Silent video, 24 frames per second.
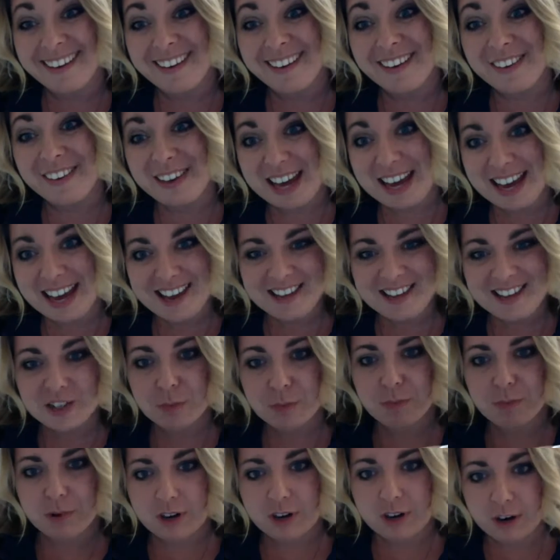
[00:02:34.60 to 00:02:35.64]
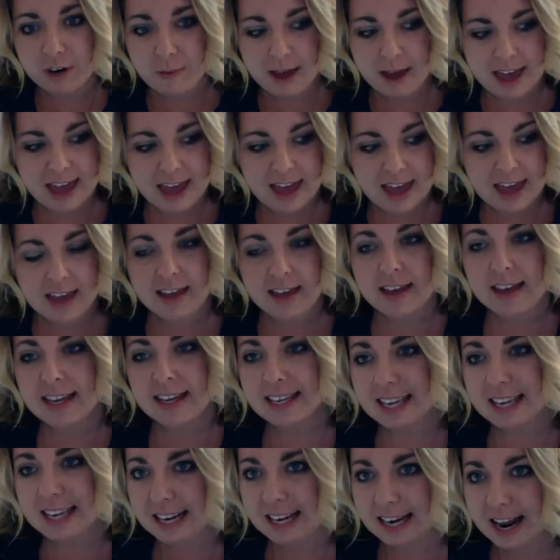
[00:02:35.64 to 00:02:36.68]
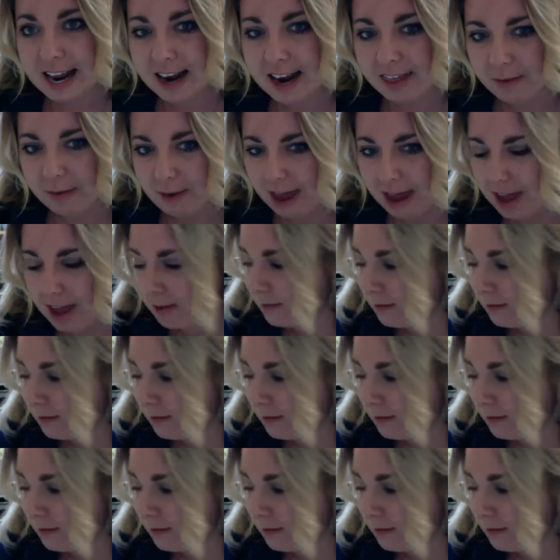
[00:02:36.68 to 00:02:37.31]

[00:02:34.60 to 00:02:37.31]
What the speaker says: Okay, so put it away, get it out of the way.